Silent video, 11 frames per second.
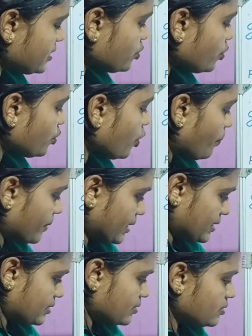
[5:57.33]
2
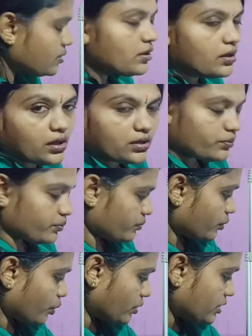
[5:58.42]
copies, or
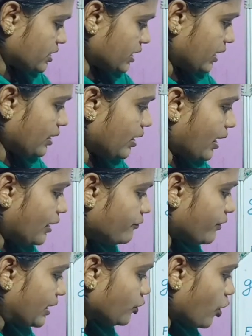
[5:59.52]
both T and
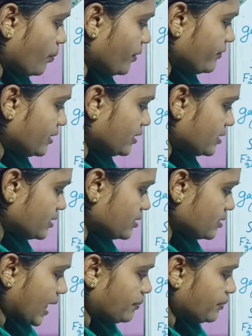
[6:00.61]
1 copy with
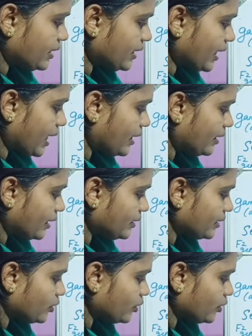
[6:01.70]
capital T and other